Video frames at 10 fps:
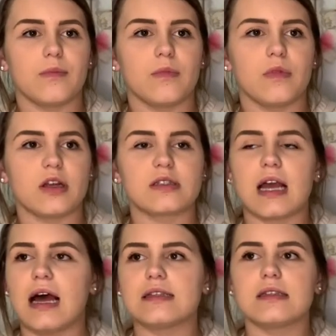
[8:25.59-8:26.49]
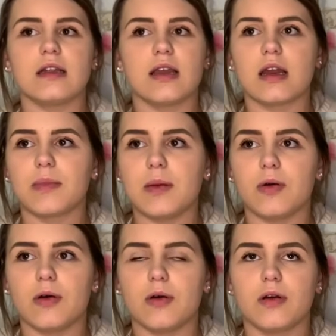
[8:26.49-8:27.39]
There's constantly gonna
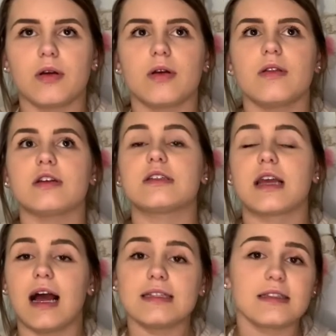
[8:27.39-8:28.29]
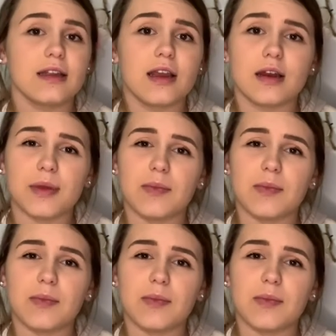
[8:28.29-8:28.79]
be